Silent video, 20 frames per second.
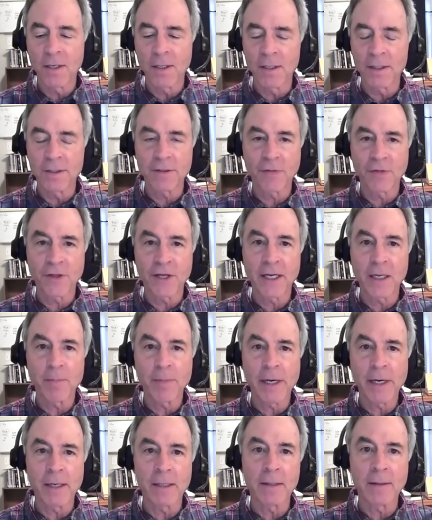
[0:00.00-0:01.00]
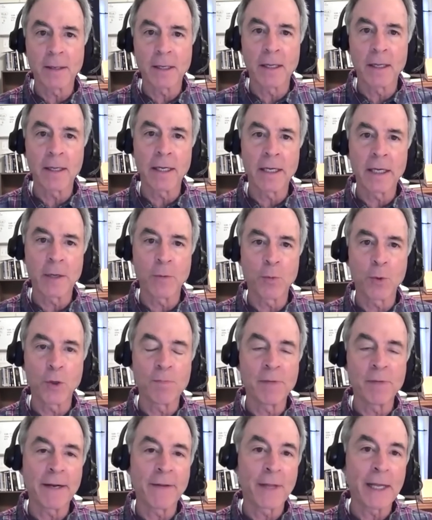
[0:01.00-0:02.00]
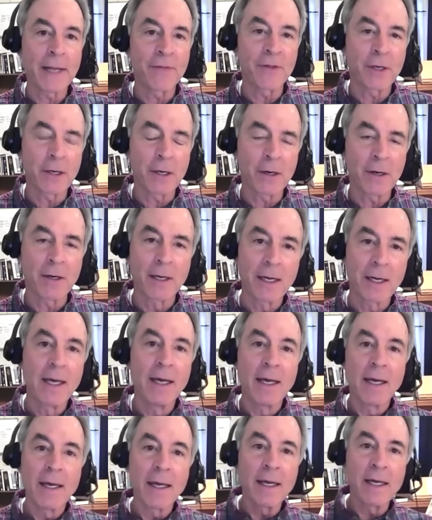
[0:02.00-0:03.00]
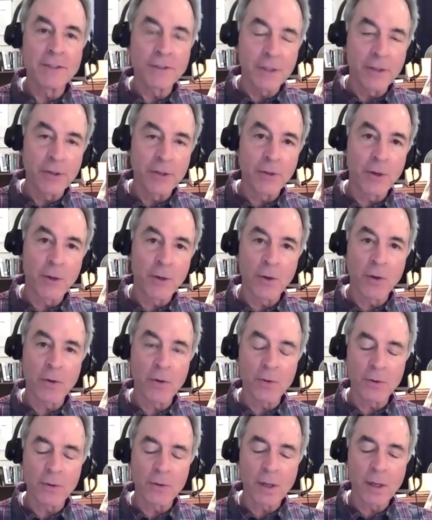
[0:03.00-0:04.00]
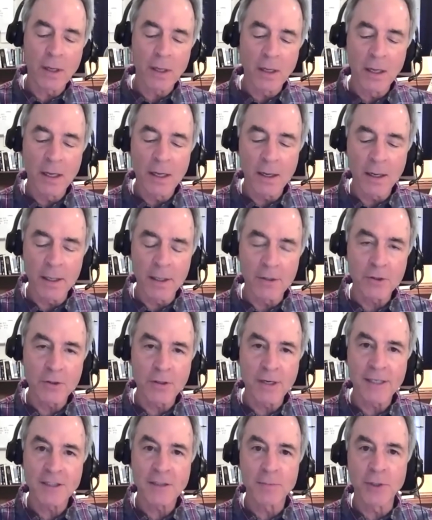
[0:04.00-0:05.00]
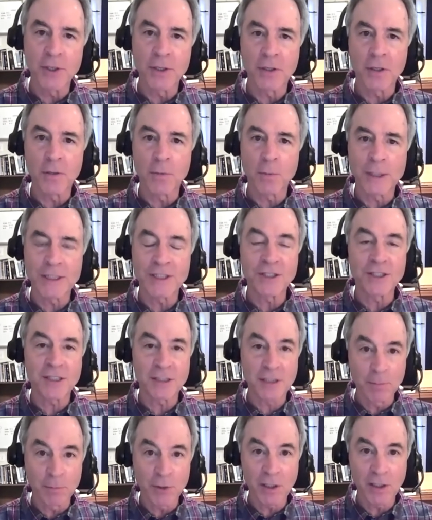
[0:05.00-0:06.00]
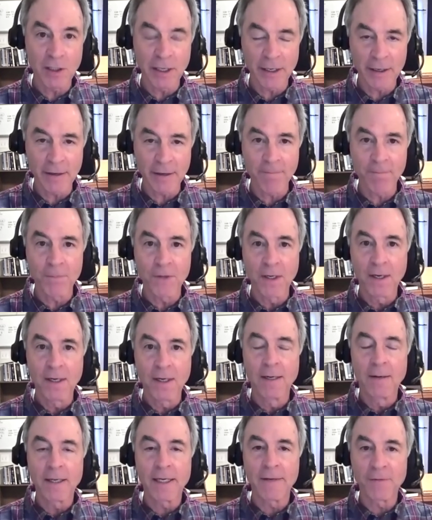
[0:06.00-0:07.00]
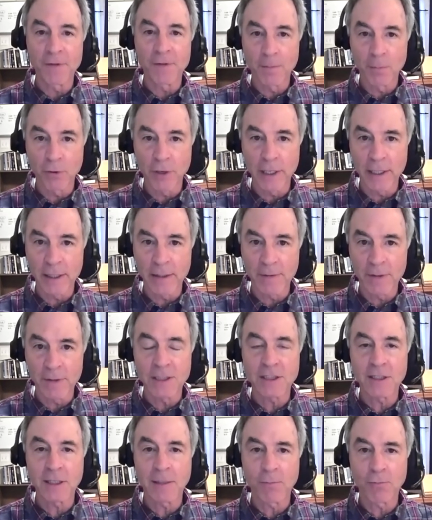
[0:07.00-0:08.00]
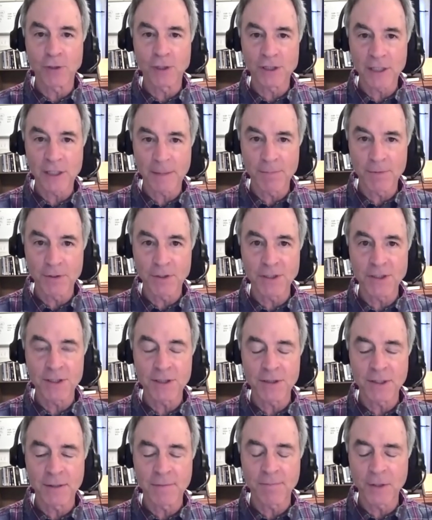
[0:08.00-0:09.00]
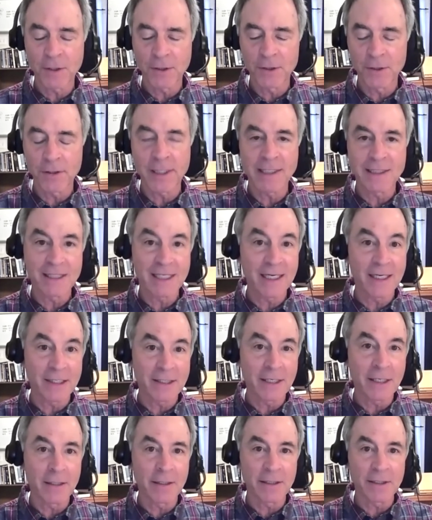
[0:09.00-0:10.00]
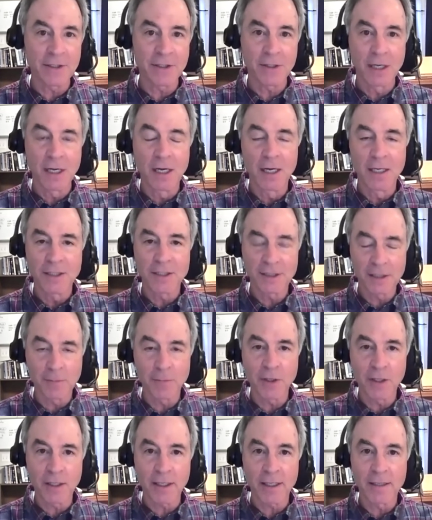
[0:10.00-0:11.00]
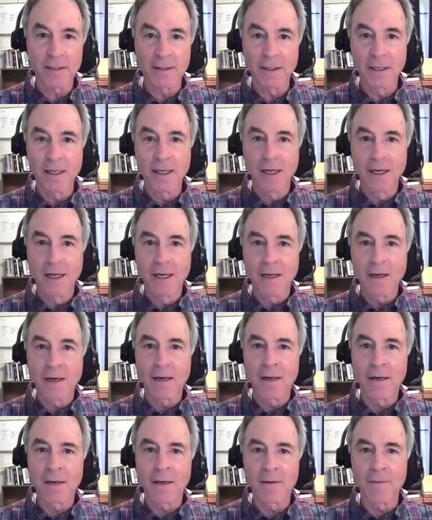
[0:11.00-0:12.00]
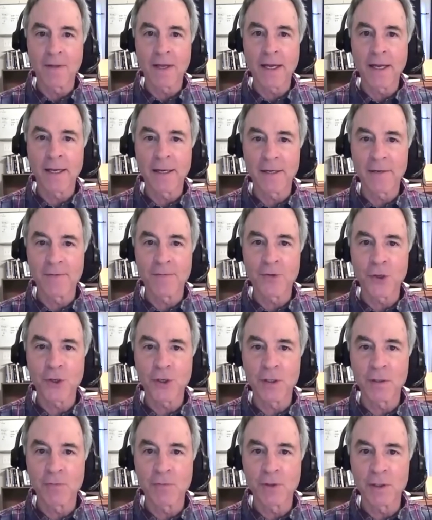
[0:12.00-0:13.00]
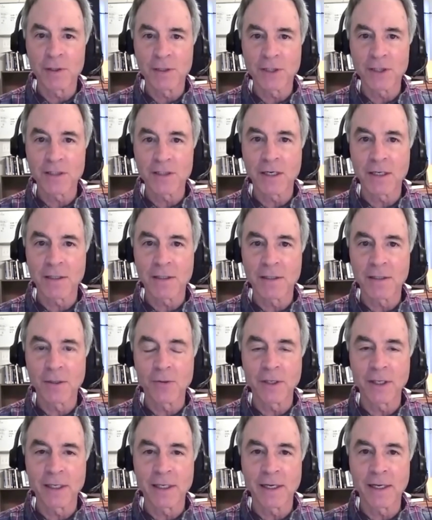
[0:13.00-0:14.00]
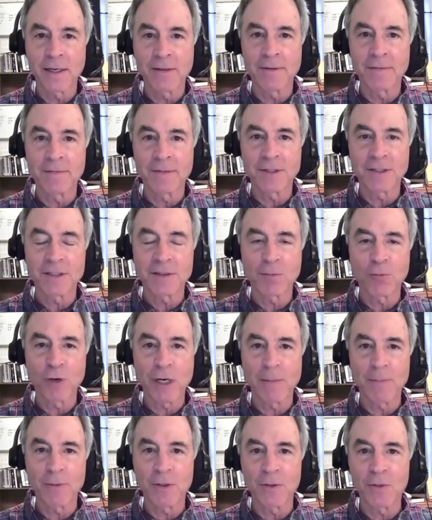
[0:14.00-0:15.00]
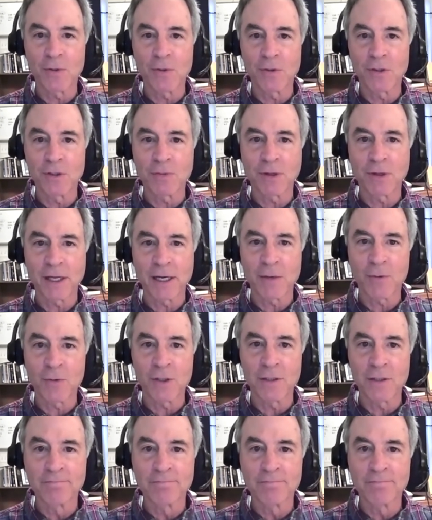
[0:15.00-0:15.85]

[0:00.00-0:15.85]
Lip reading: to think about. It would mean that there is a neuro transmitter which is stimulating in the brain the same receptors that psychedelics stimulate, and you can really start going down some rabbit holes with that one.